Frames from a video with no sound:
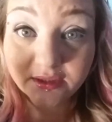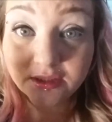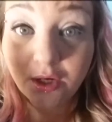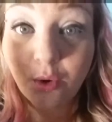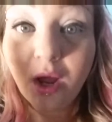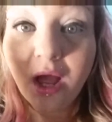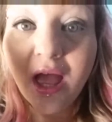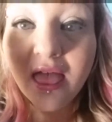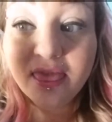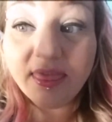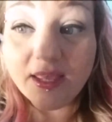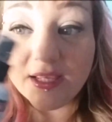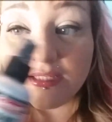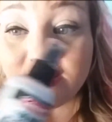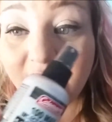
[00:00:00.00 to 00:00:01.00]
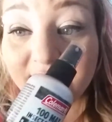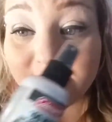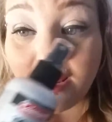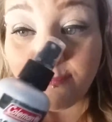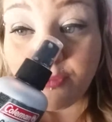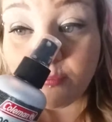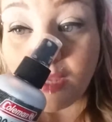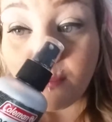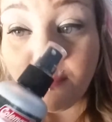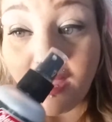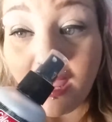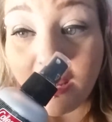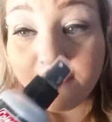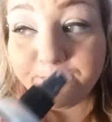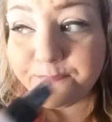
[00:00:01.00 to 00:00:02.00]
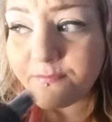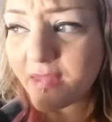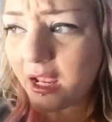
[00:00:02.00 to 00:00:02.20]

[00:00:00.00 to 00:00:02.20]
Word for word: So this has kept them at bay.